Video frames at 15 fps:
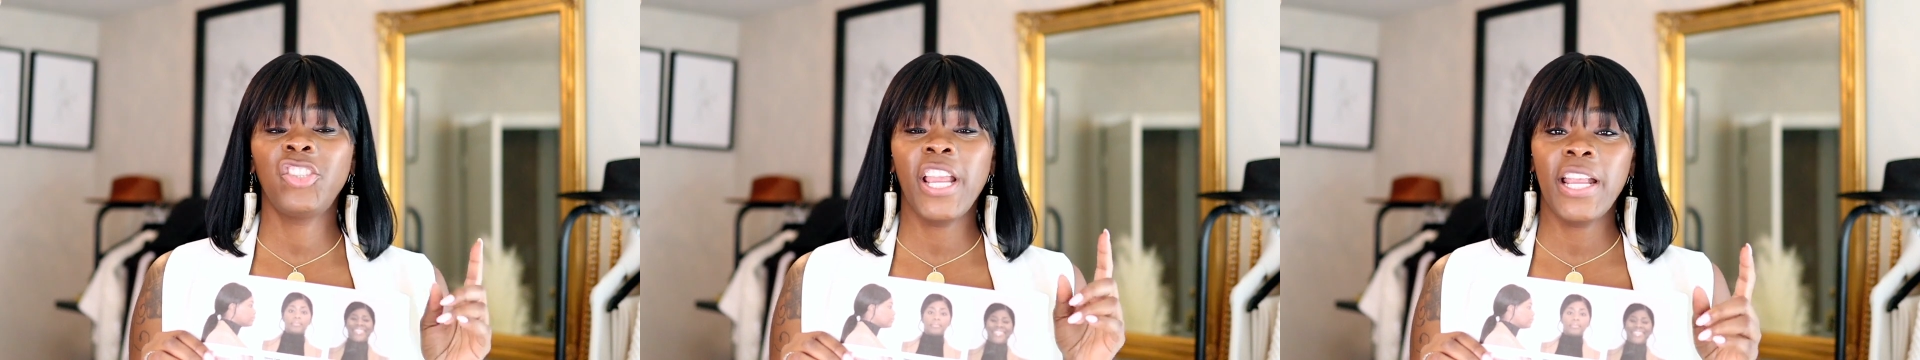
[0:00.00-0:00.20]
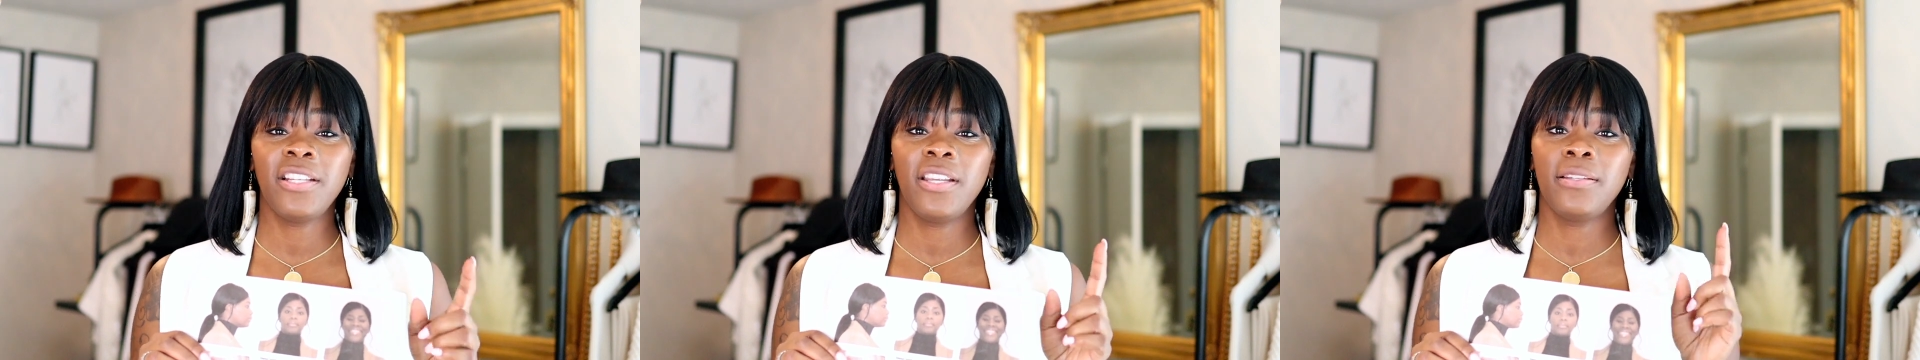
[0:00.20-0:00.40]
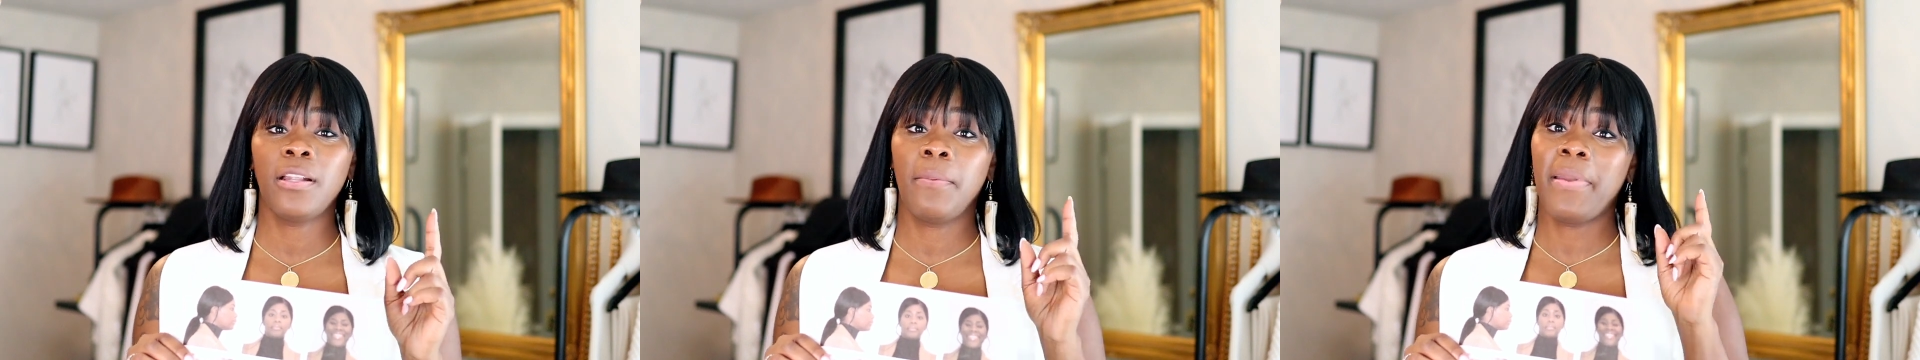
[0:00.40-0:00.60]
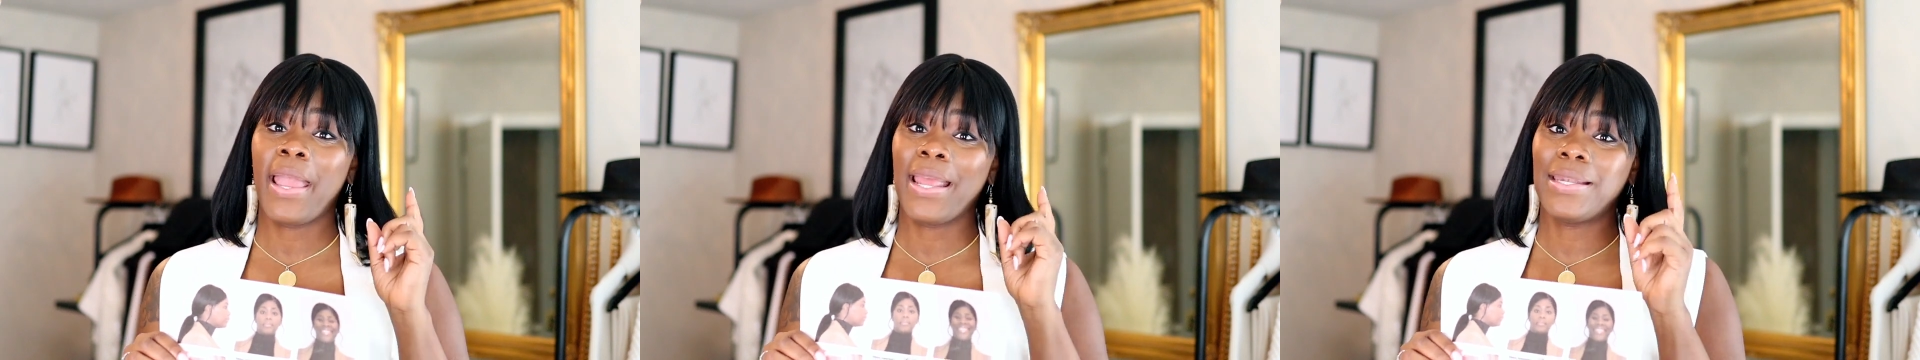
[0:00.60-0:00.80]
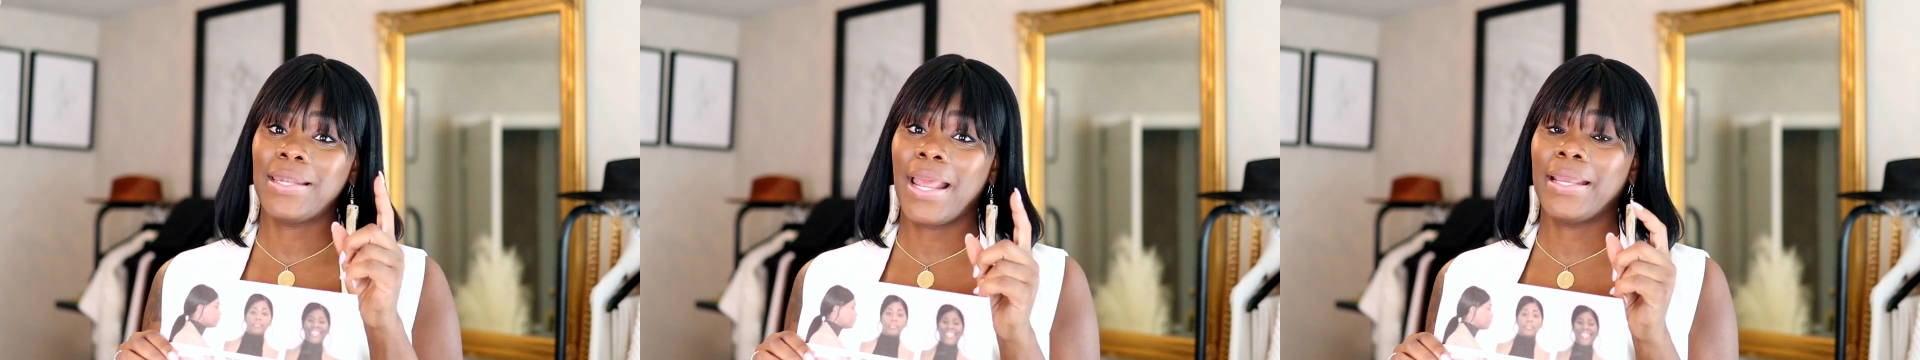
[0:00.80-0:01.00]
changing them
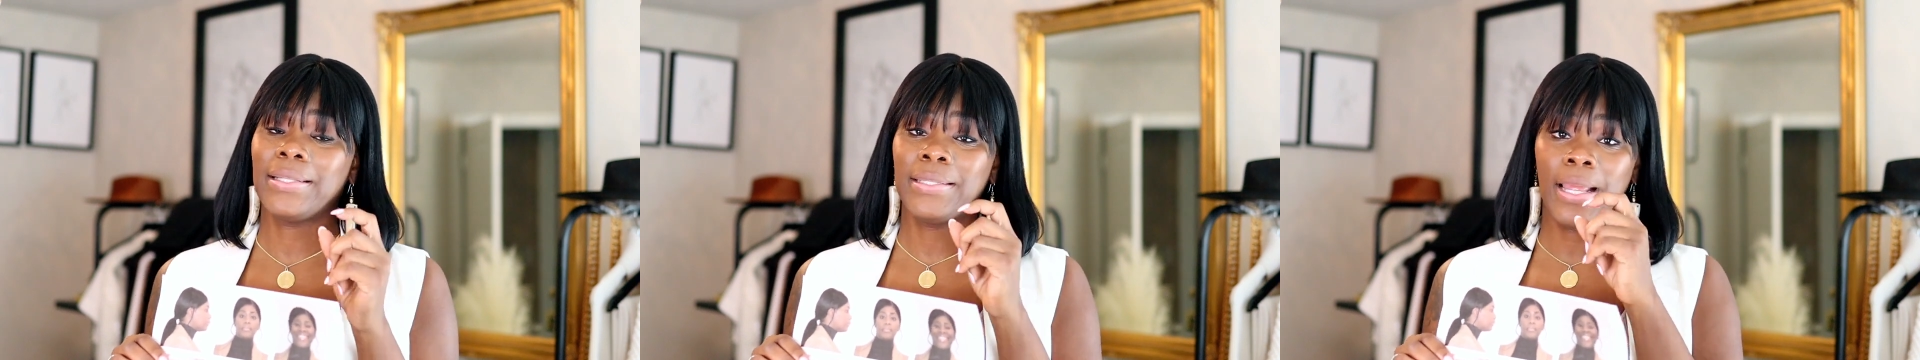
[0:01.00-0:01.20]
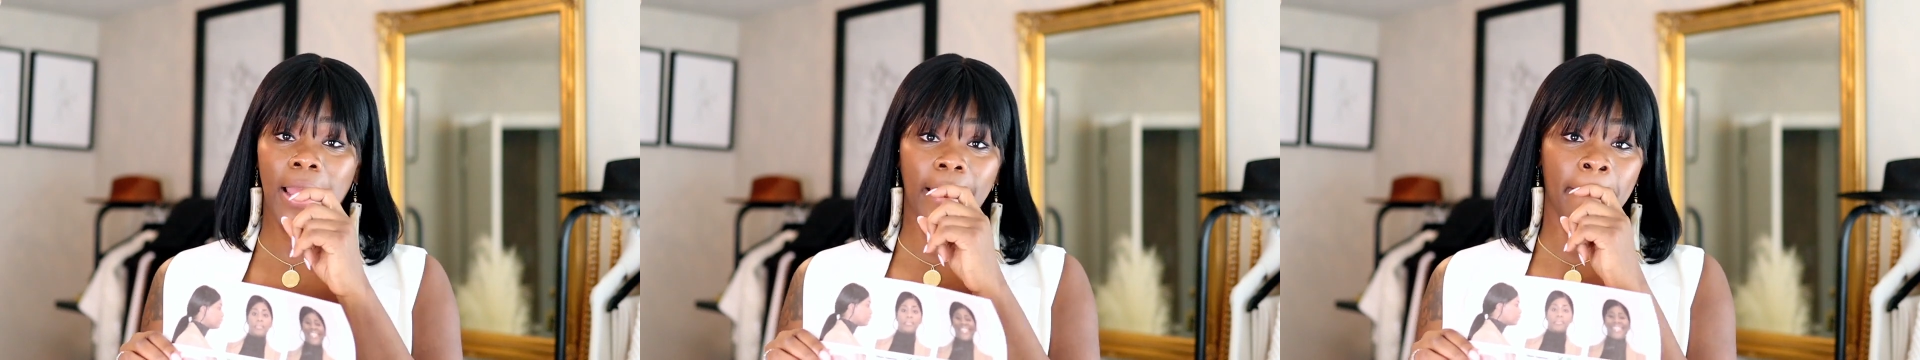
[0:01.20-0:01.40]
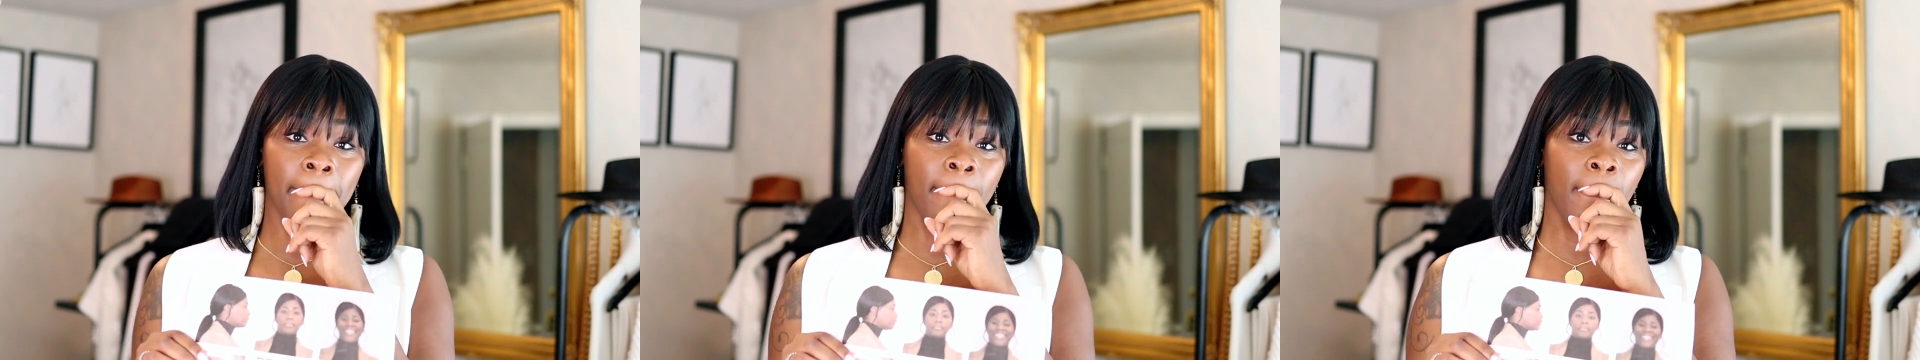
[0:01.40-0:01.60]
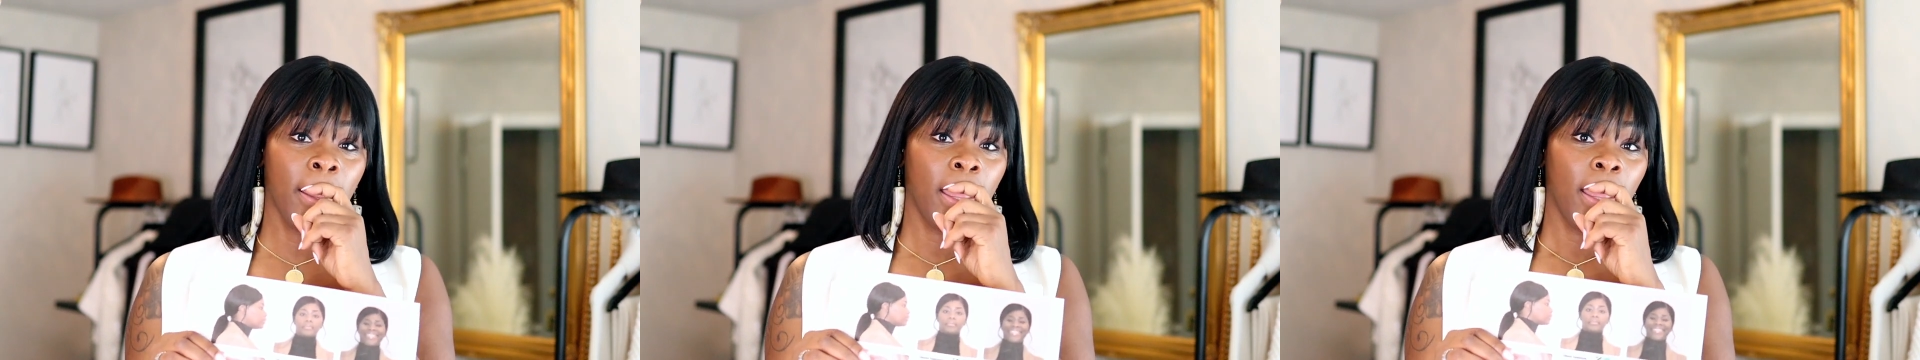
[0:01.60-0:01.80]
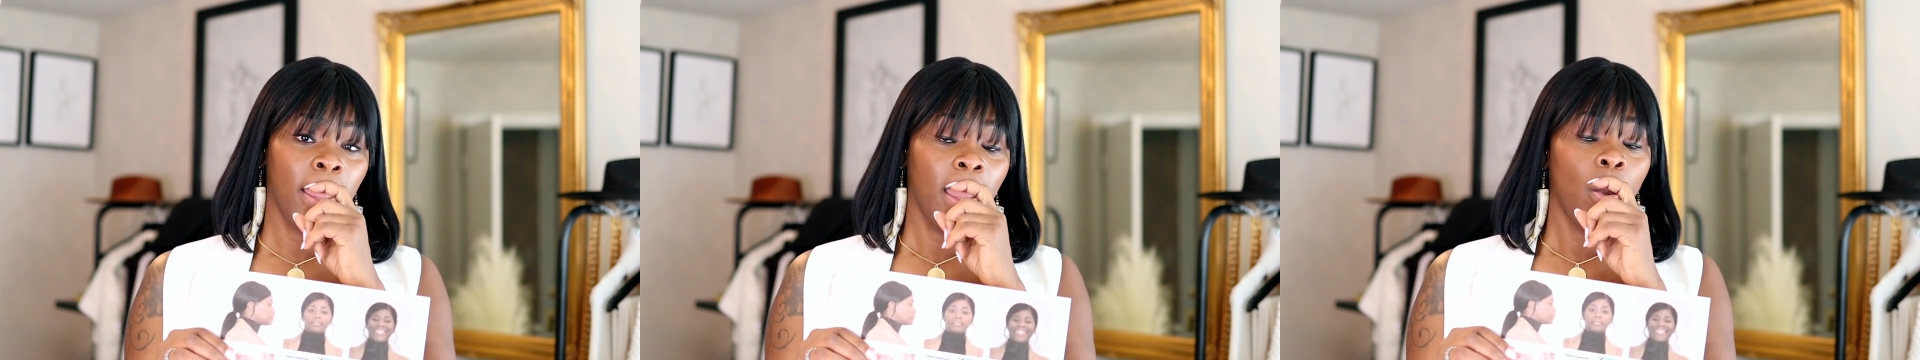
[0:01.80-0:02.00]
at
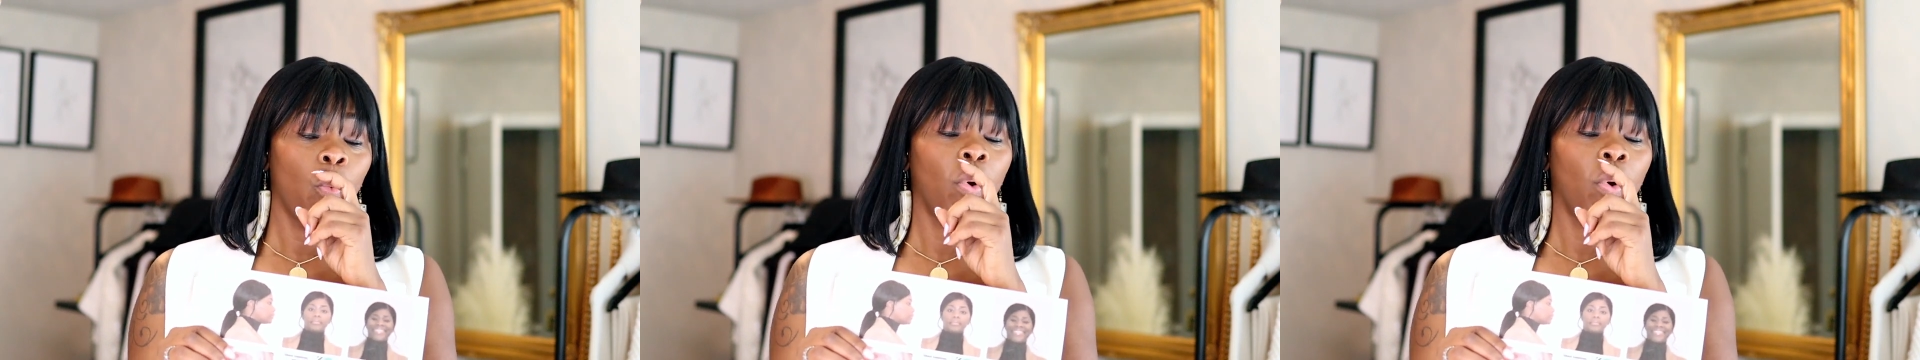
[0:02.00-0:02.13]
nighttime